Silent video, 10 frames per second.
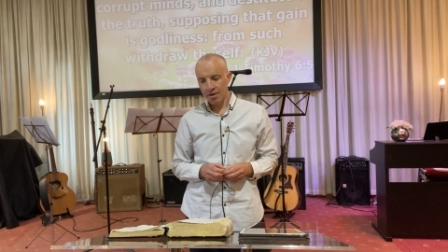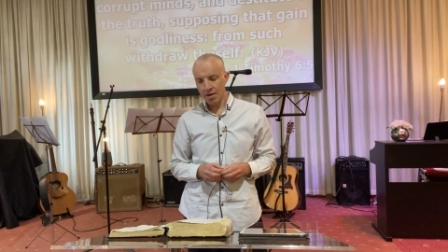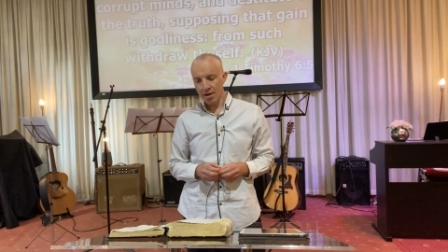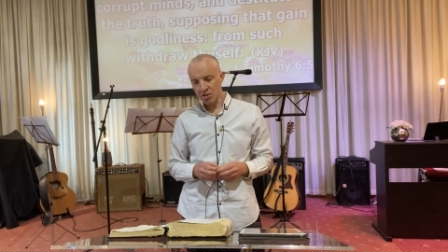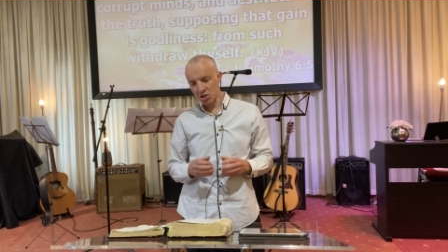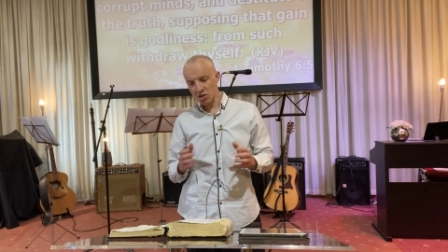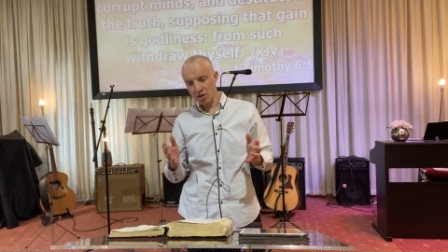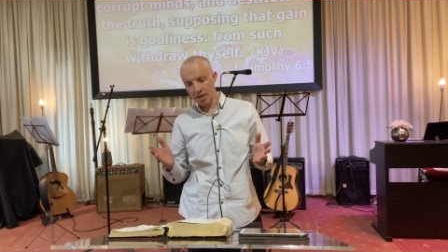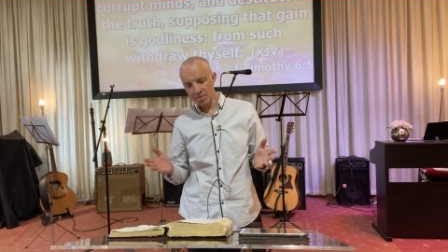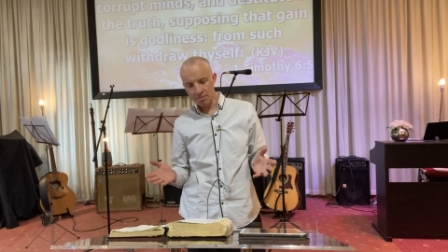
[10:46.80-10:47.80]
And there's
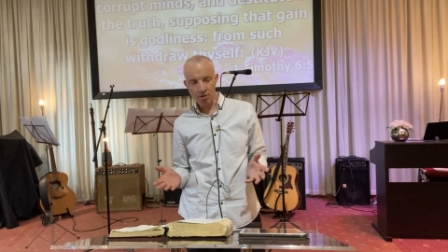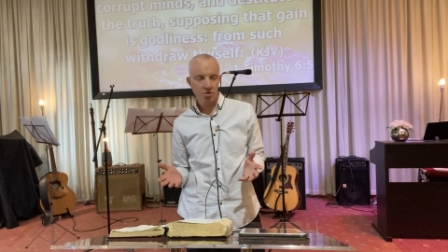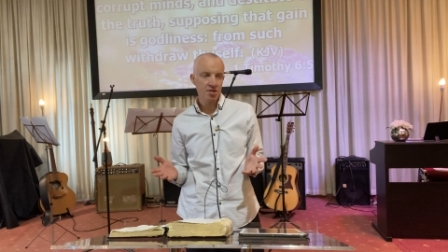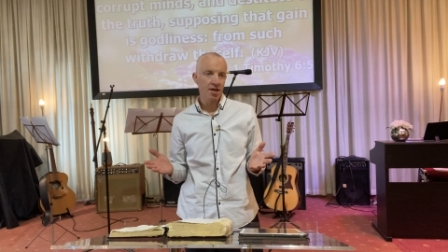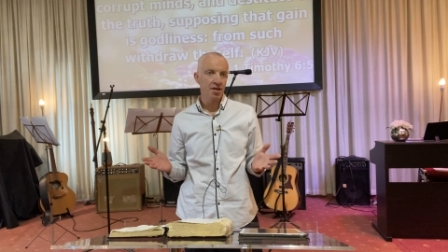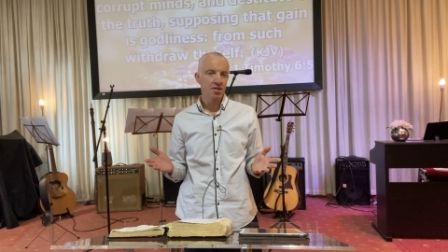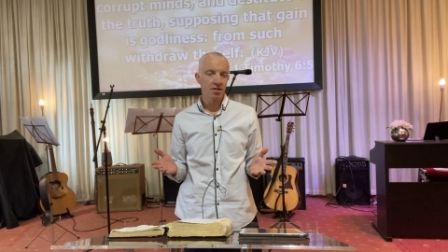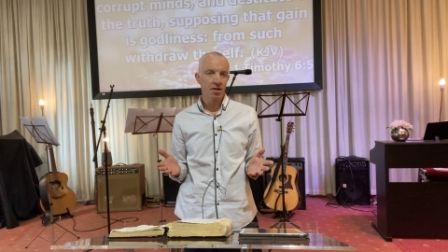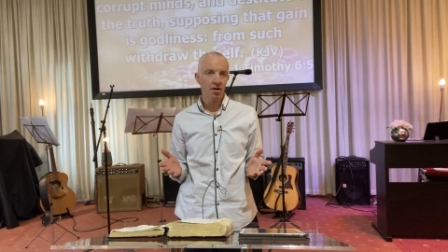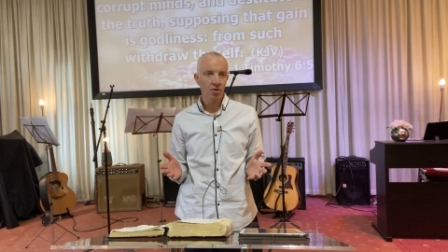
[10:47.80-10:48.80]
extremes on both sides, and
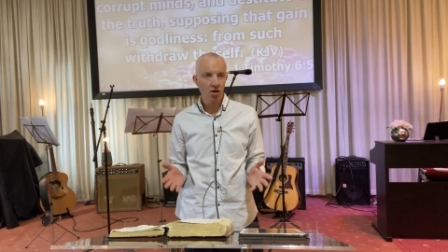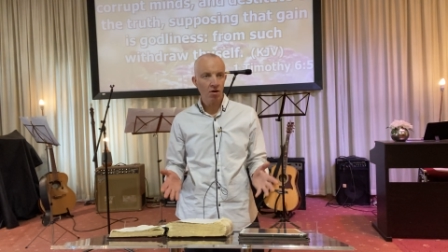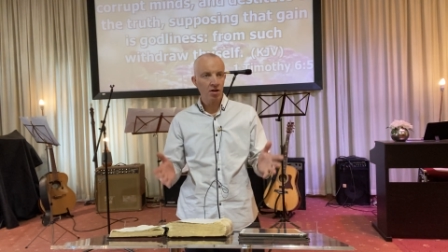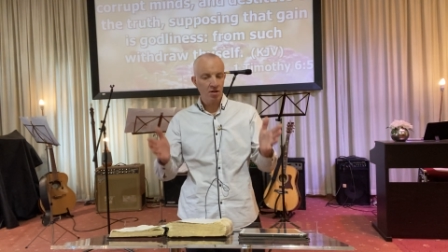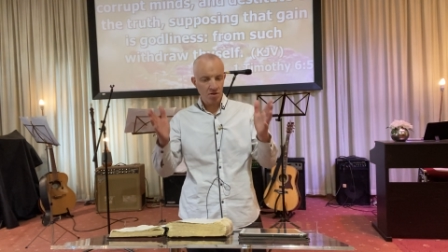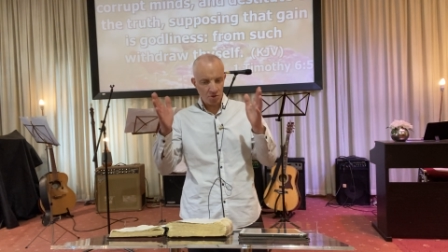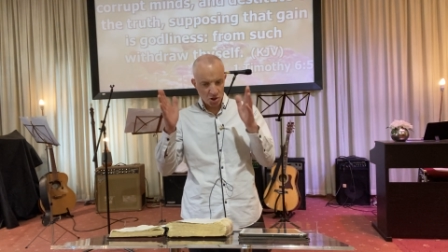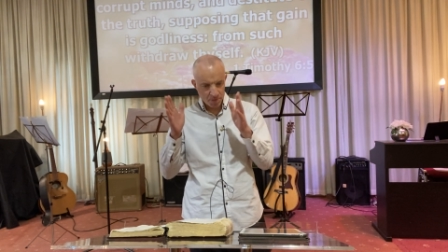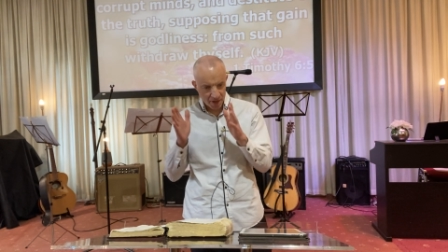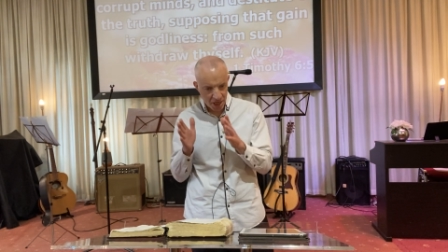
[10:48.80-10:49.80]
you know God
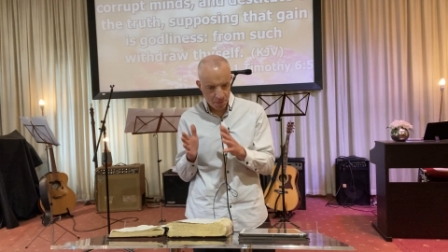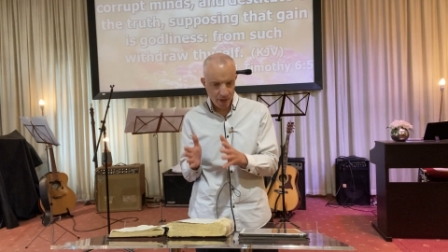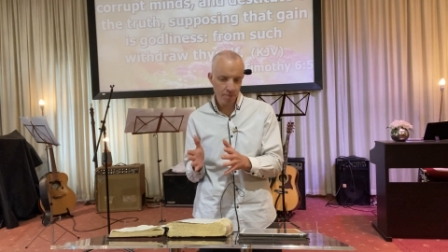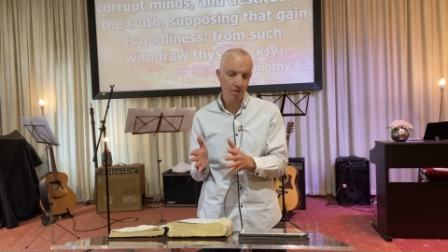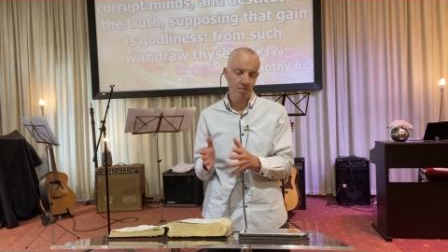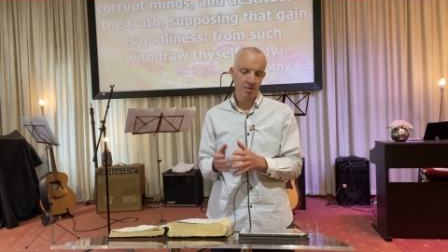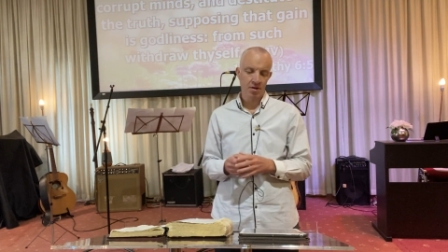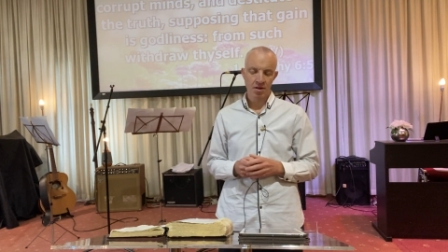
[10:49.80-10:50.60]
does bless people